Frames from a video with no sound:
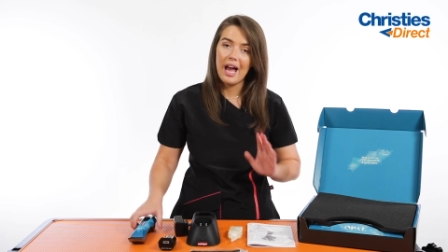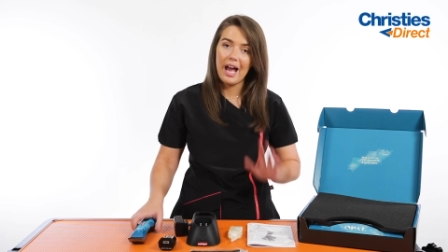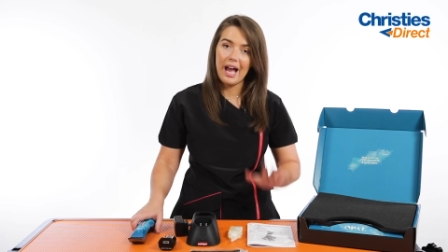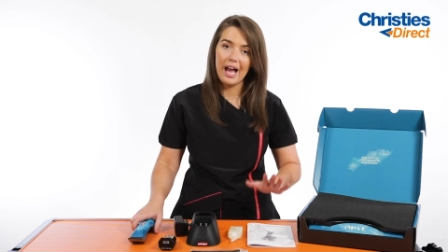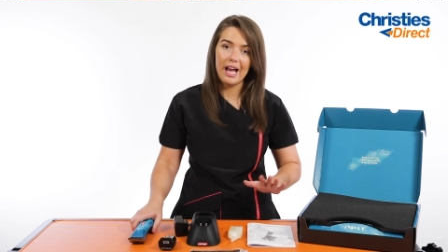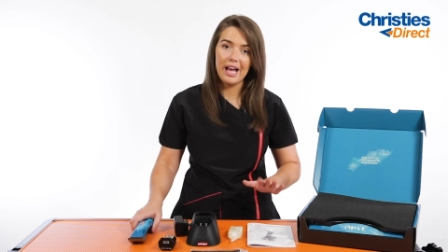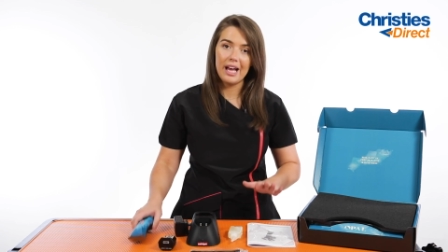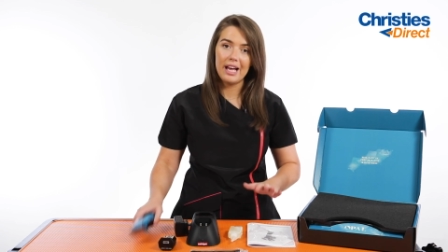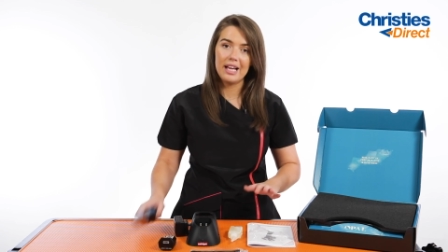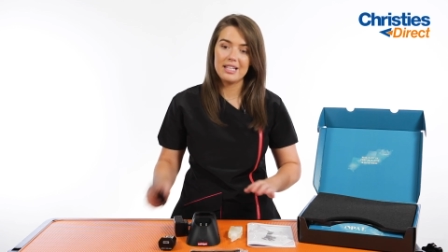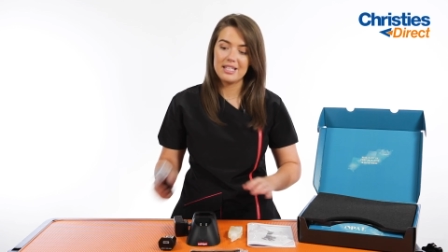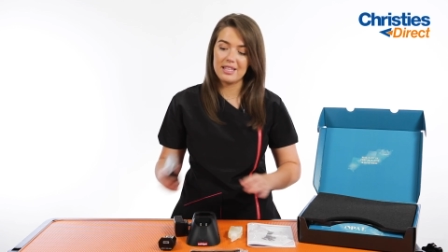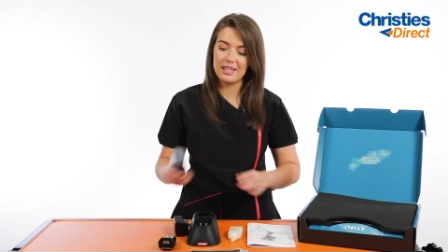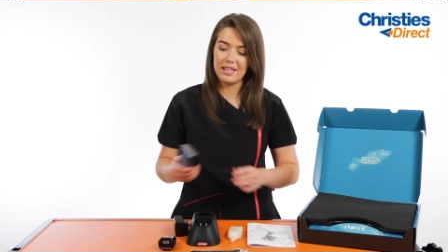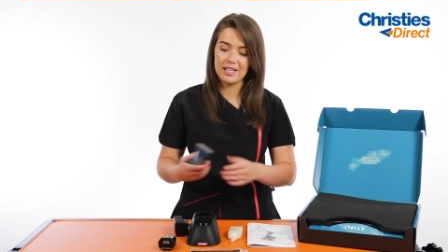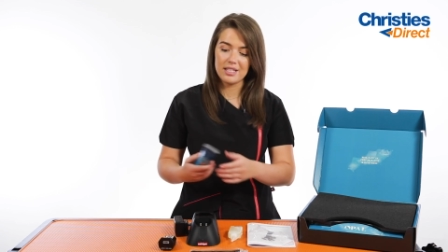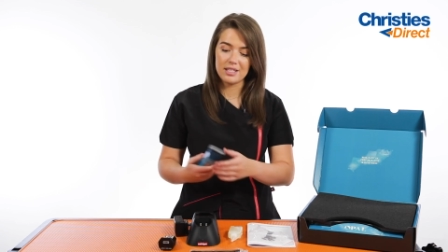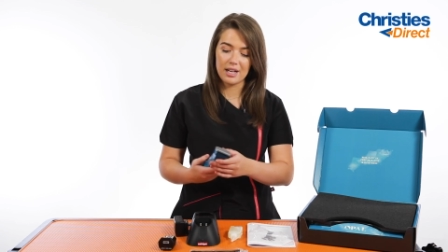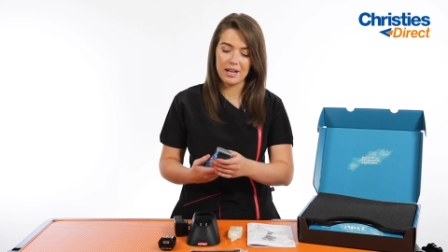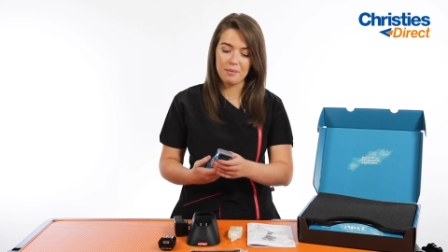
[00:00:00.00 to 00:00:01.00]
and
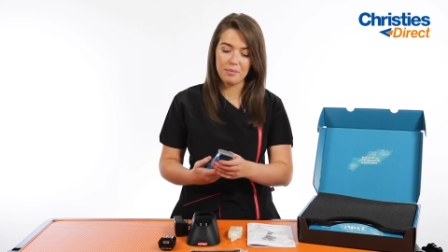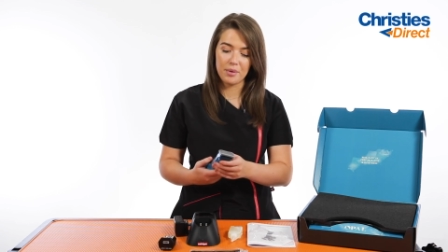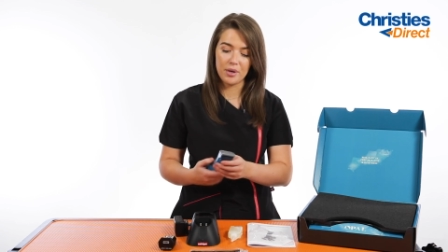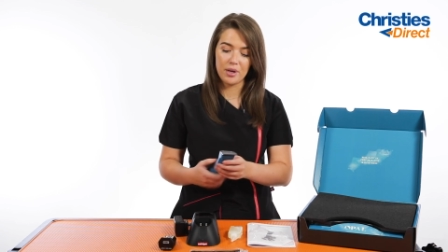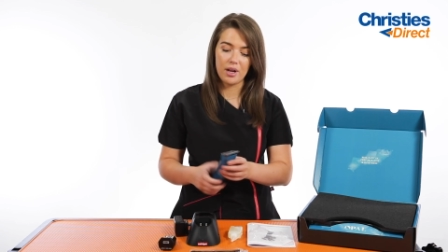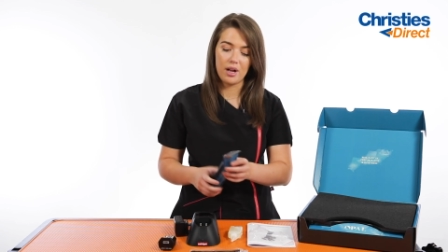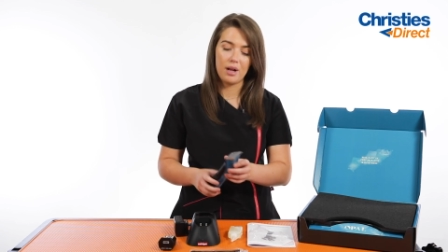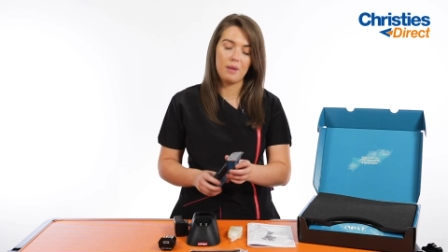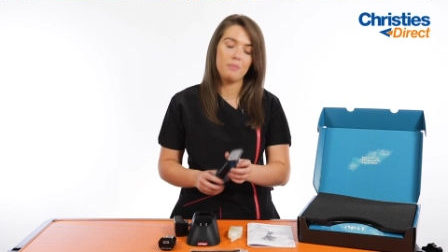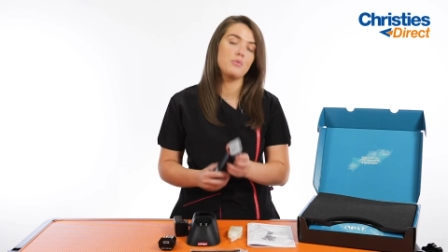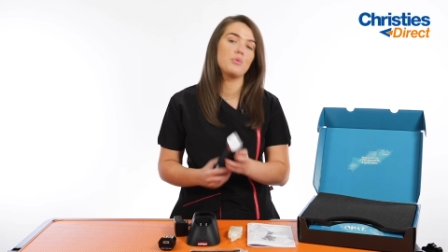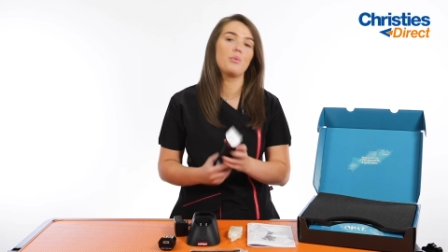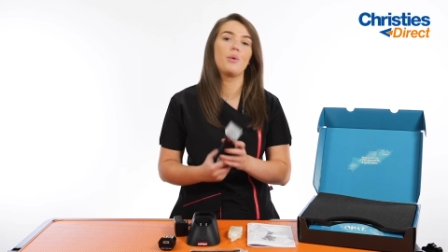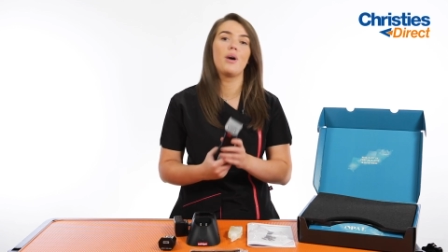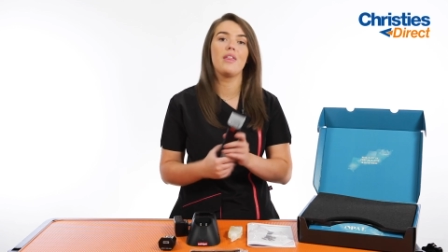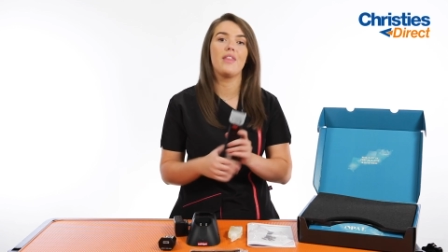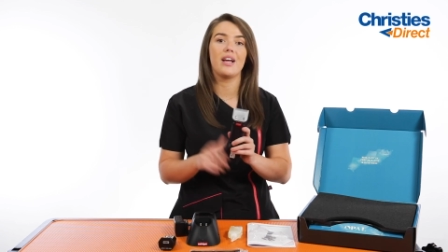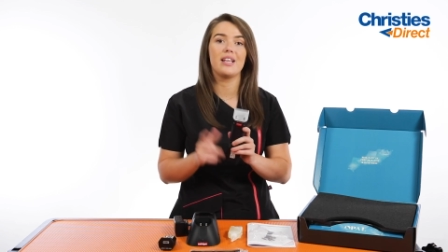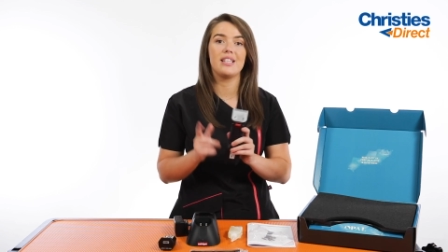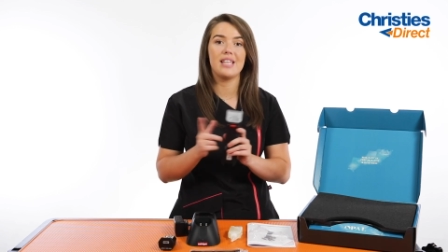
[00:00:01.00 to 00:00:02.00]
this clipper comes
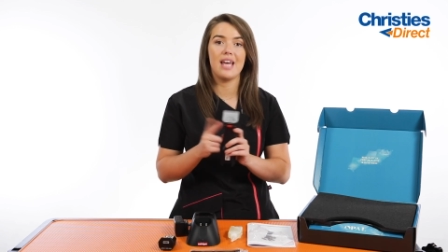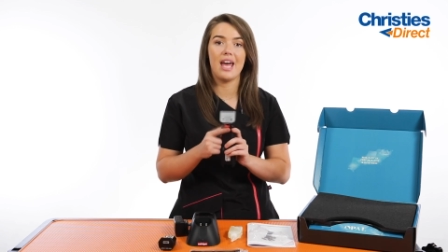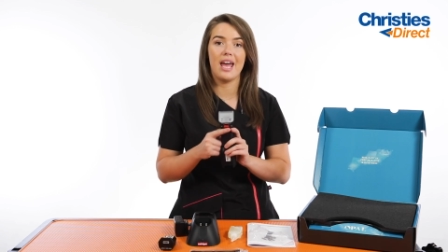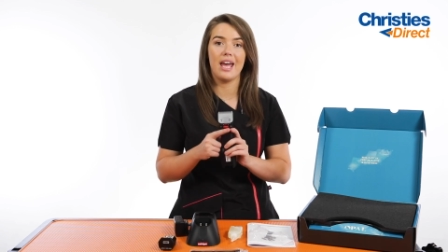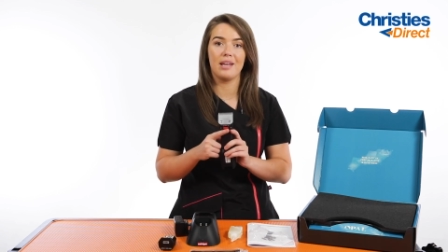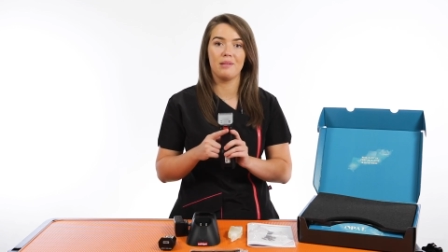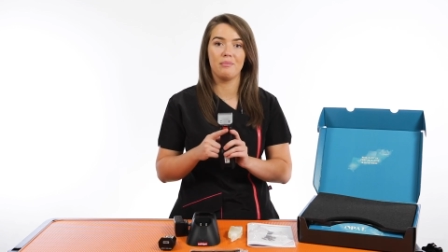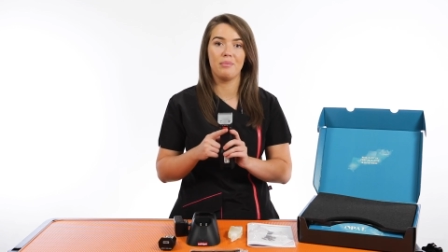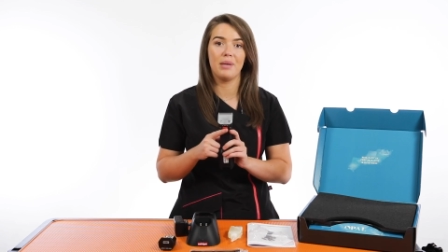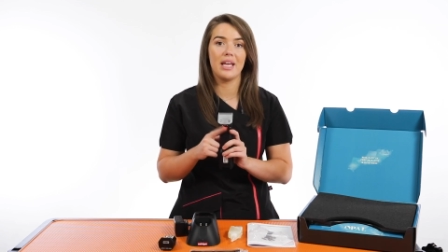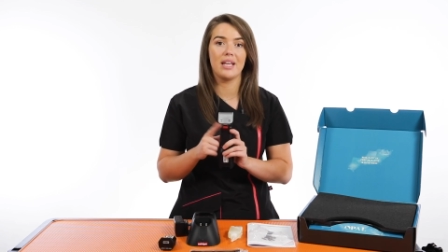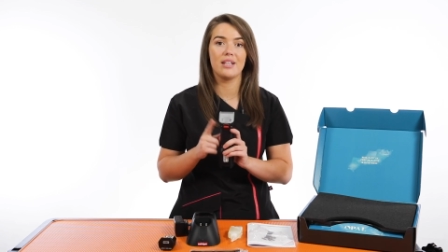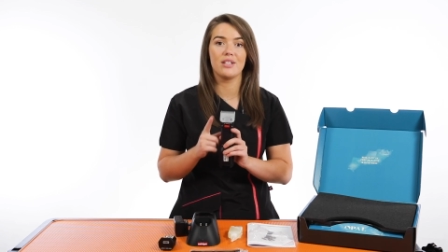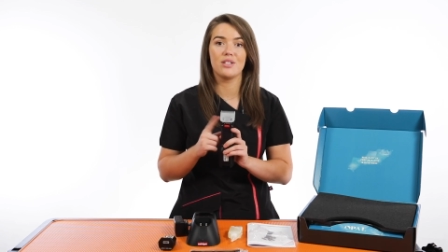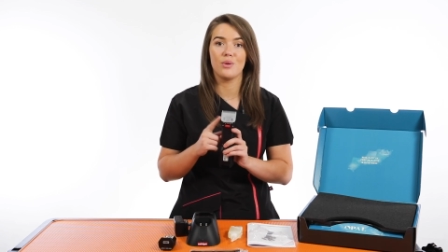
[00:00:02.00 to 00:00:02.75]
with a 10 blade.